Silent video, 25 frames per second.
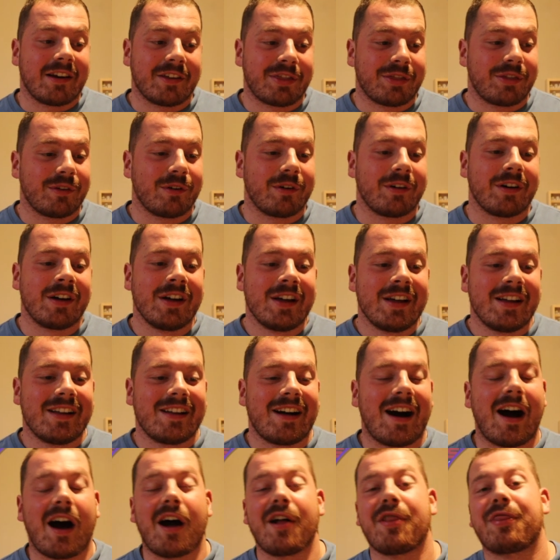I thought
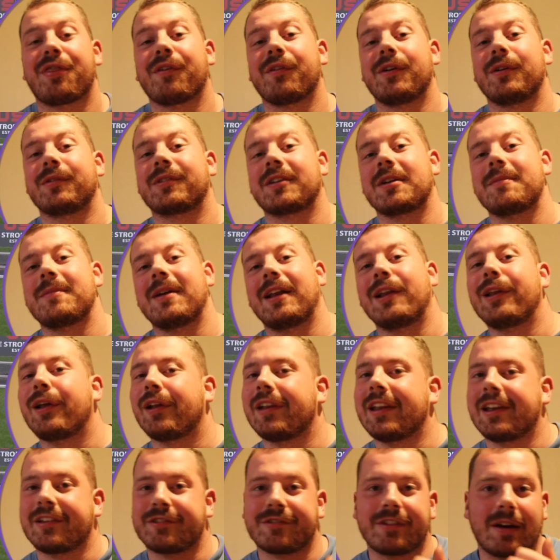it was going to be a
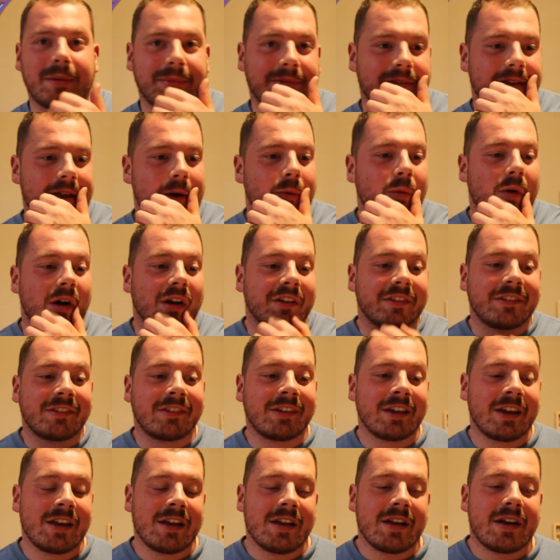lot less reps than there
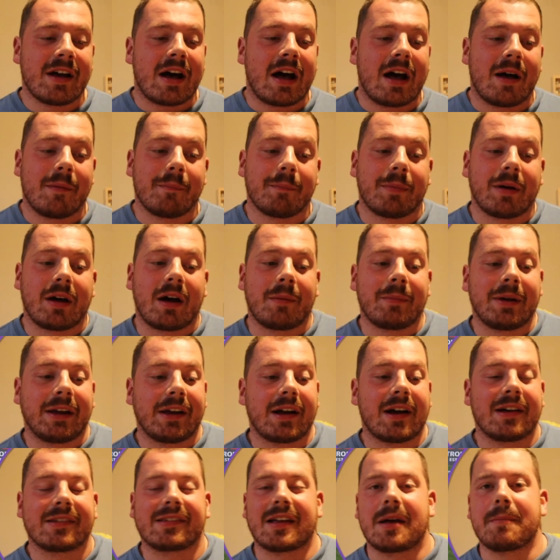was, but I mean,
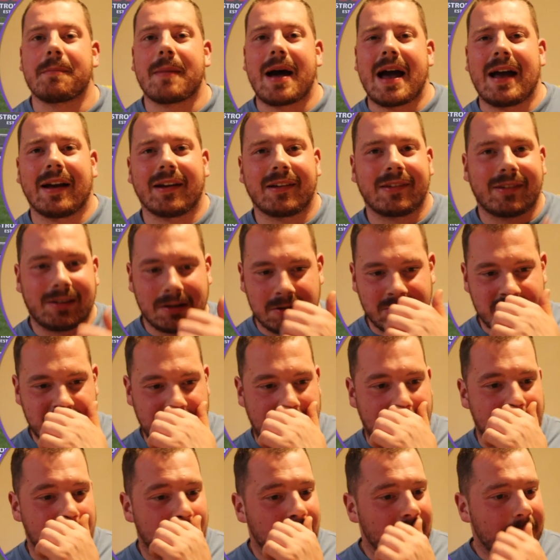guys like Max and
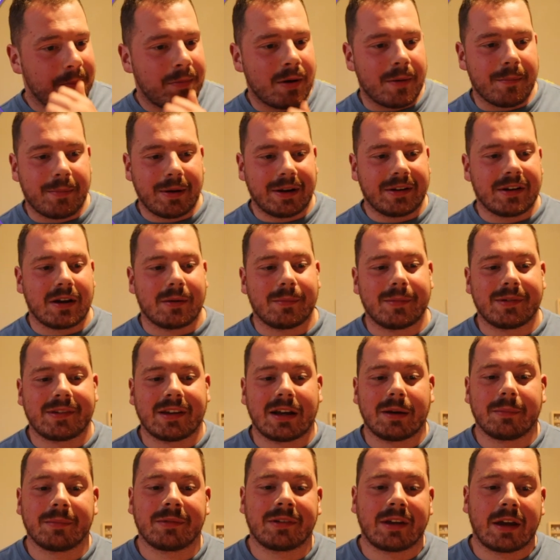Joe put big numbers
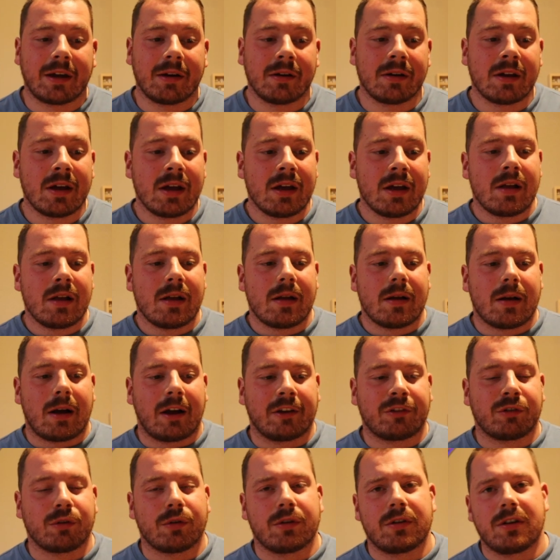up, so
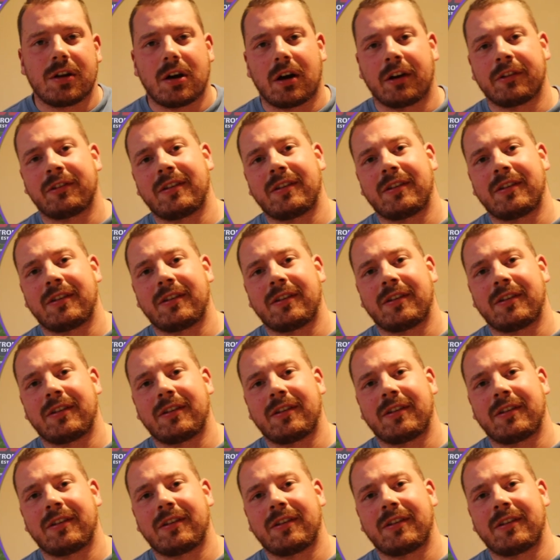I sort of knew.